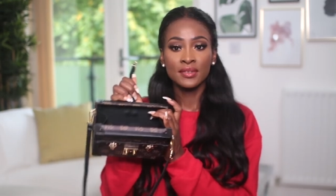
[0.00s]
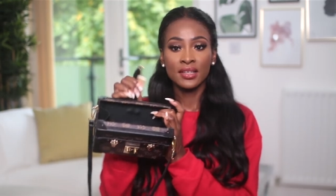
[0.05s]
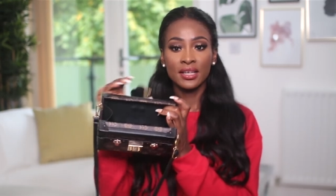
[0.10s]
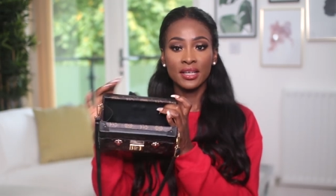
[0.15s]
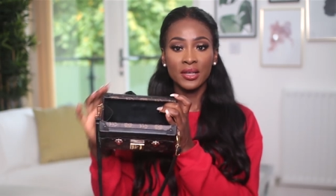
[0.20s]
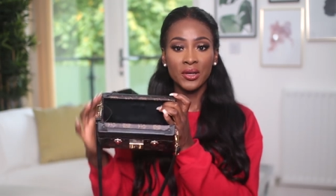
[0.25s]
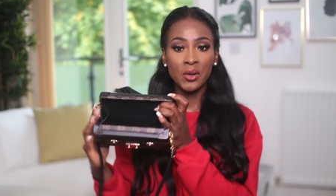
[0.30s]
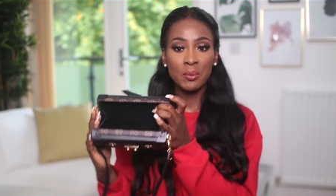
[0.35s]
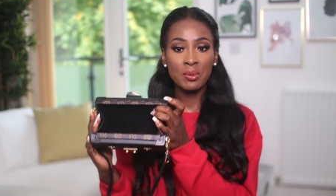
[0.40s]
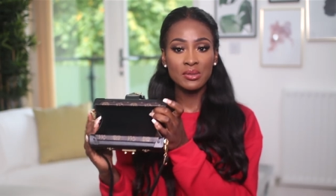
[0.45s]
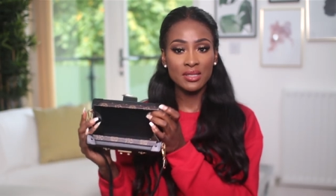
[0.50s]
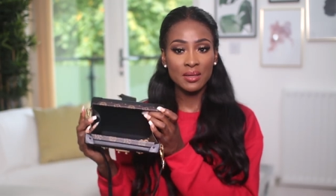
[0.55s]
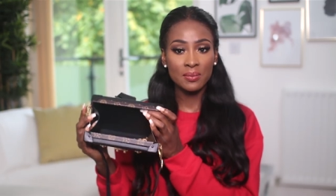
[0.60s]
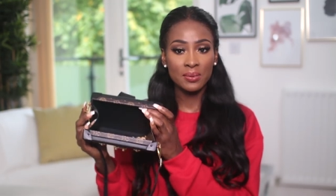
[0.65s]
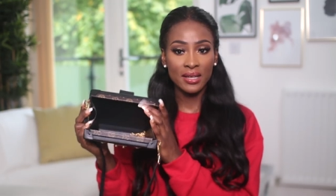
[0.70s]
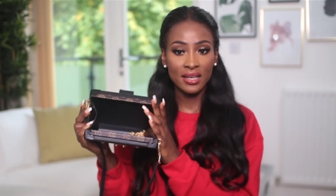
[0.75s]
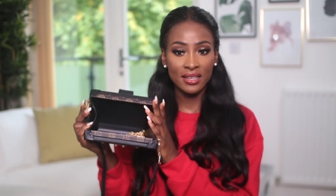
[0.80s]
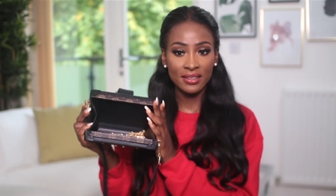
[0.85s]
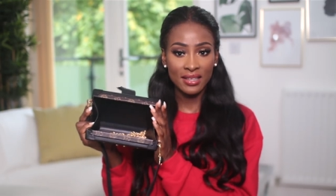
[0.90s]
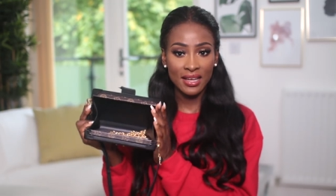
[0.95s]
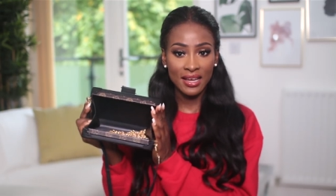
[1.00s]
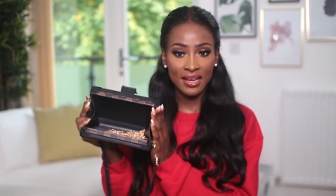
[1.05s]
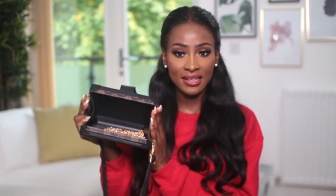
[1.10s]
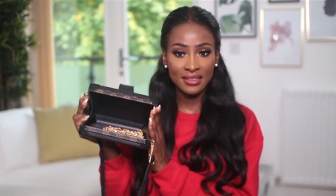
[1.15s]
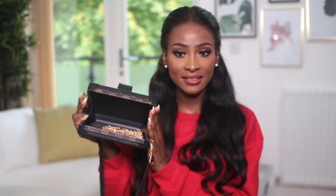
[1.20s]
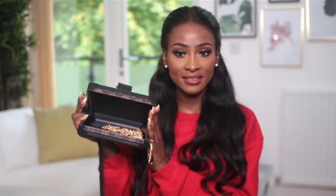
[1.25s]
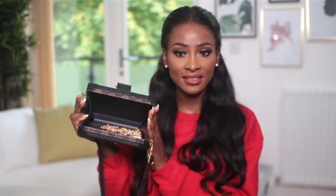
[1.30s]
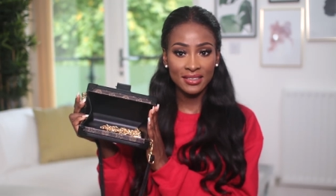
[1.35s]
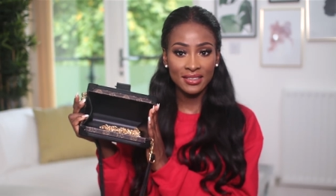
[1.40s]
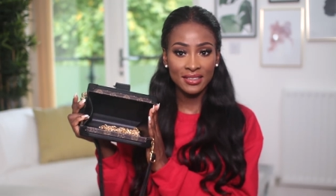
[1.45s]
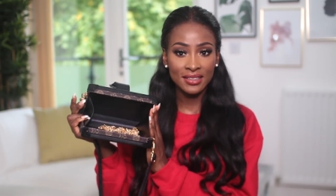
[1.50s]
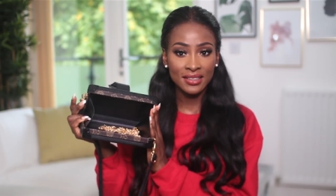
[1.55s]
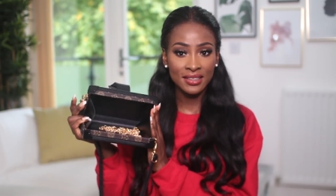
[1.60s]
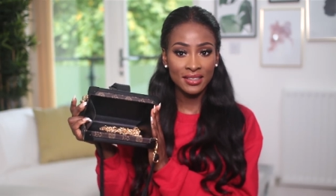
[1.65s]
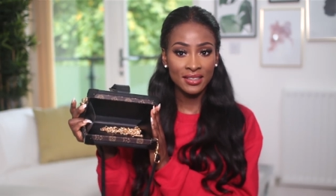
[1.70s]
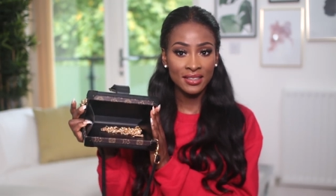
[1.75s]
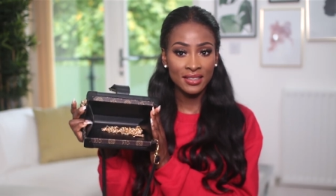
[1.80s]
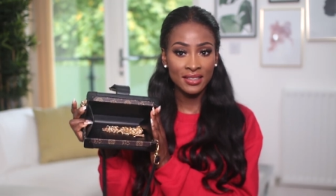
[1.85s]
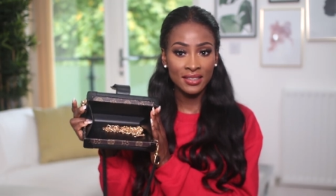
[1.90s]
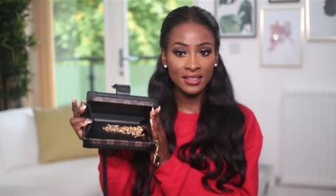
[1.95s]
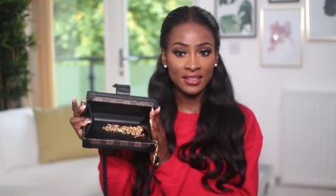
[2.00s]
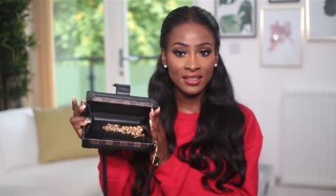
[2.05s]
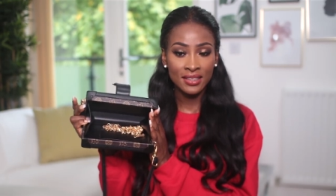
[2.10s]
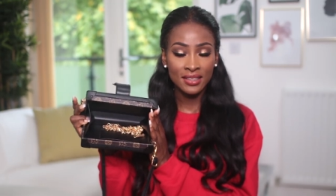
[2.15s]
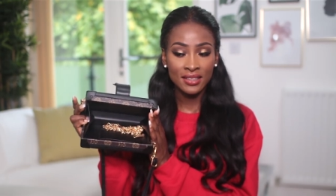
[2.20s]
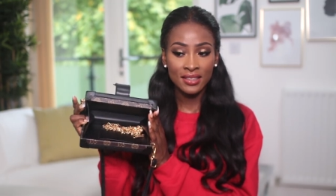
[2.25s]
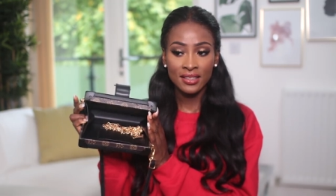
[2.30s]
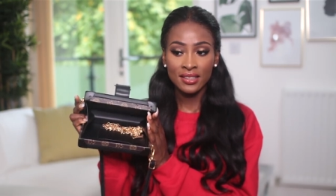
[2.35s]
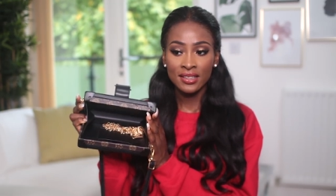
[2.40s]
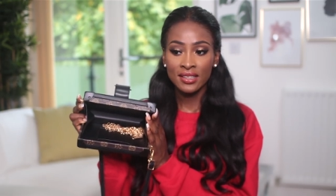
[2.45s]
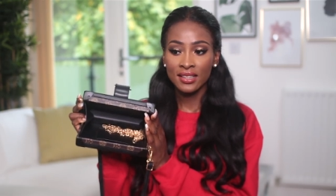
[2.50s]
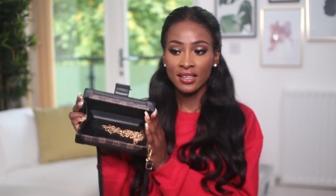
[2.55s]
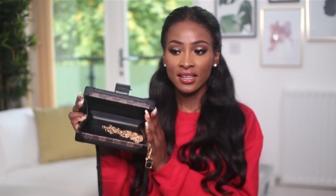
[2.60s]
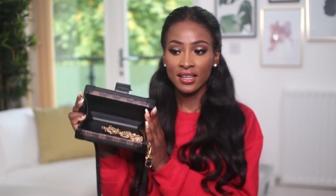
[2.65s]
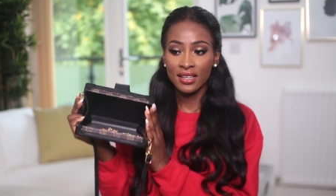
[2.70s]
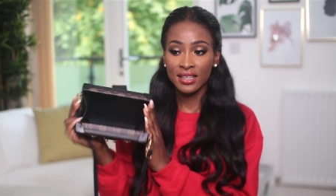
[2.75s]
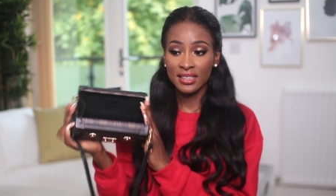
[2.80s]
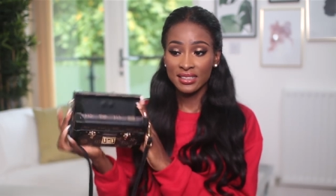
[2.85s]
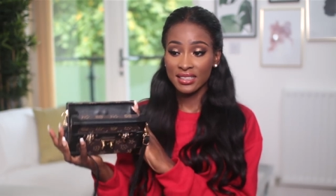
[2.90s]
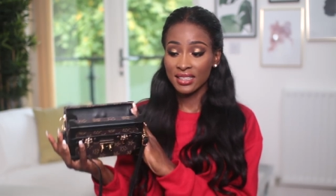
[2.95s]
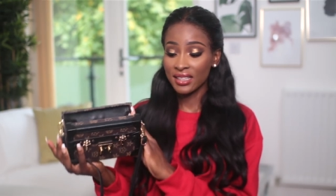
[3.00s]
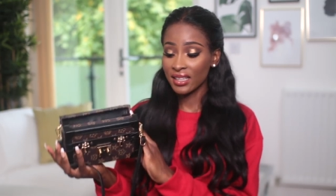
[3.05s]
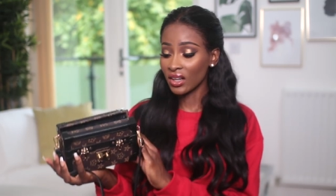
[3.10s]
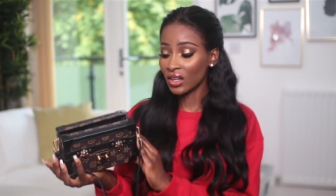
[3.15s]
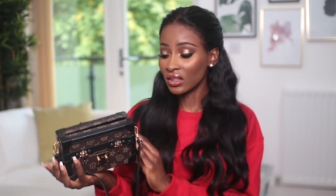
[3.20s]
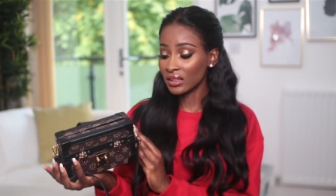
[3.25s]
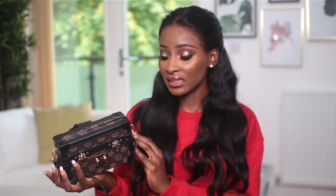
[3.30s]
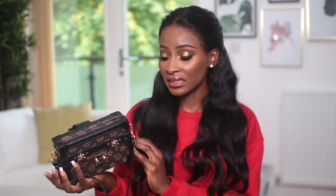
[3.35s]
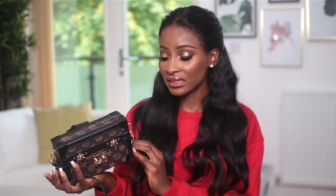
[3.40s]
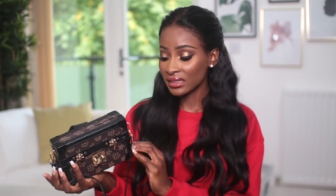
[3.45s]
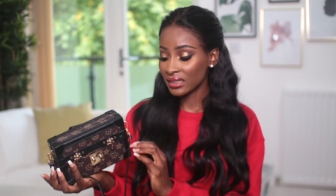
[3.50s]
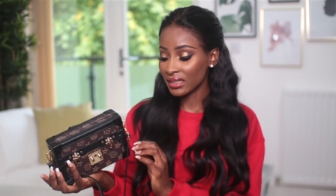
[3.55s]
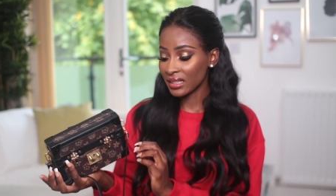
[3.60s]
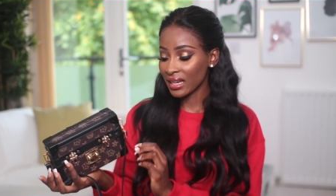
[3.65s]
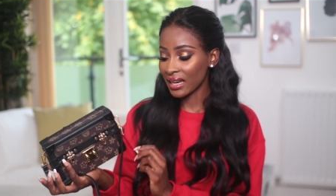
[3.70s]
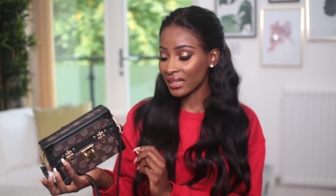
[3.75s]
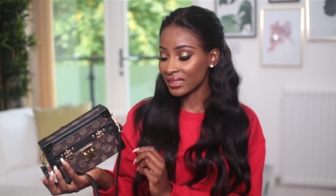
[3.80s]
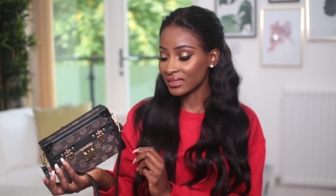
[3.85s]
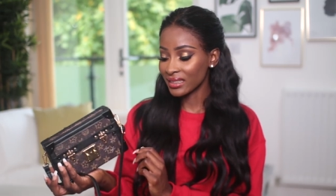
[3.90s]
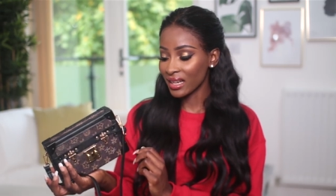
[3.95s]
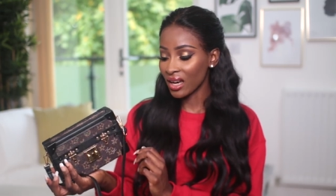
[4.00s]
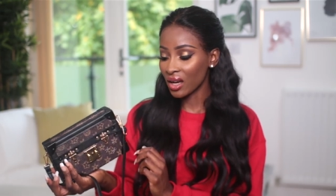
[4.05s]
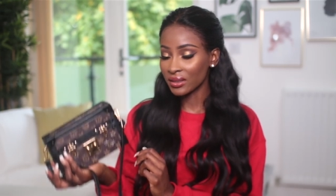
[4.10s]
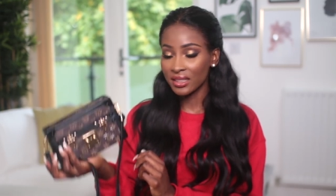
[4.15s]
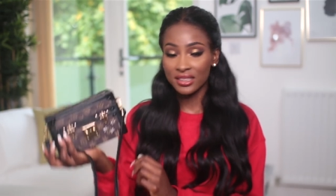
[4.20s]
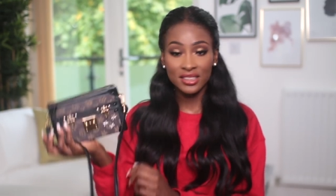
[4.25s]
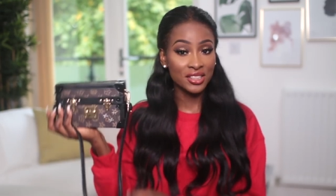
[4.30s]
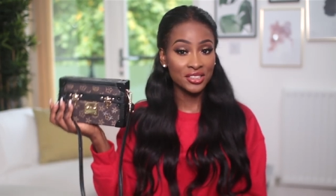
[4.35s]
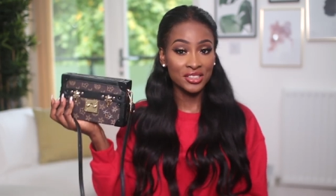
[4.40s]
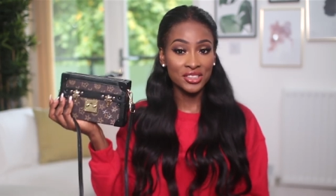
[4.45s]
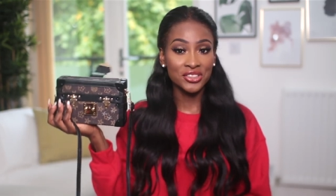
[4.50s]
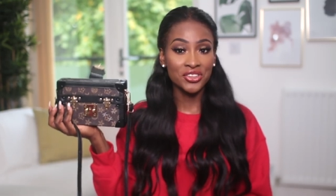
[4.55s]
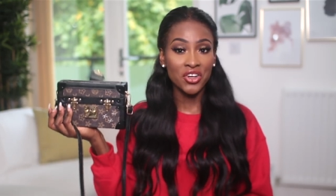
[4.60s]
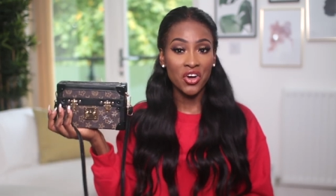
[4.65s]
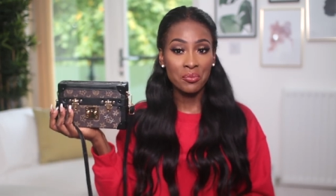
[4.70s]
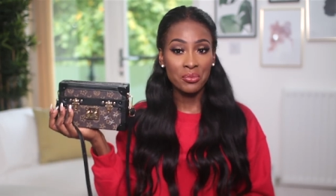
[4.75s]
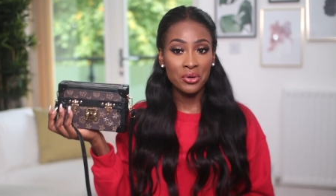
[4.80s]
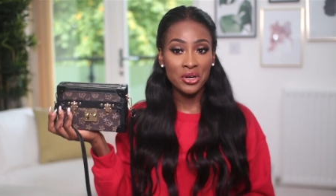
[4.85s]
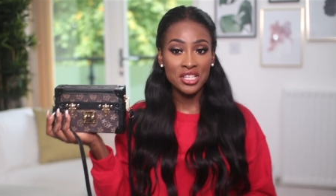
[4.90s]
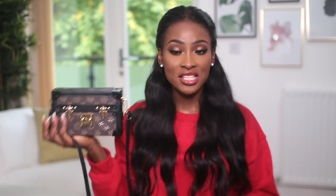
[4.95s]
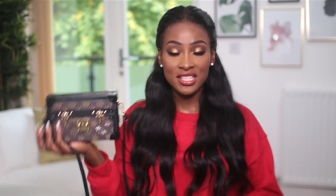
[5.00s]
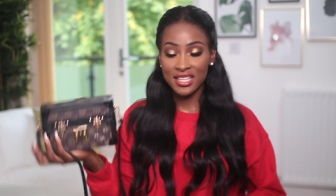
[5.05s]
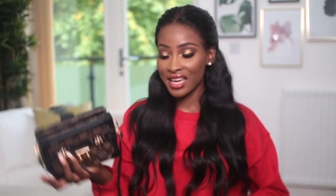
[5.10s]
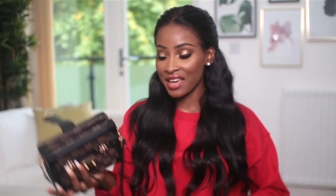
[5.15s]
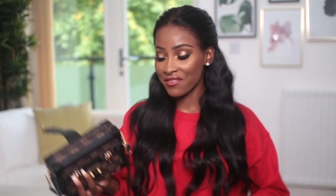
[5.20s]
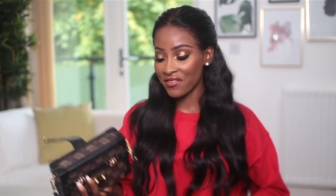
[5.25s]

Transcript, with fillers: And it opens up like that. And it, honestly, I doubt this can store much thing.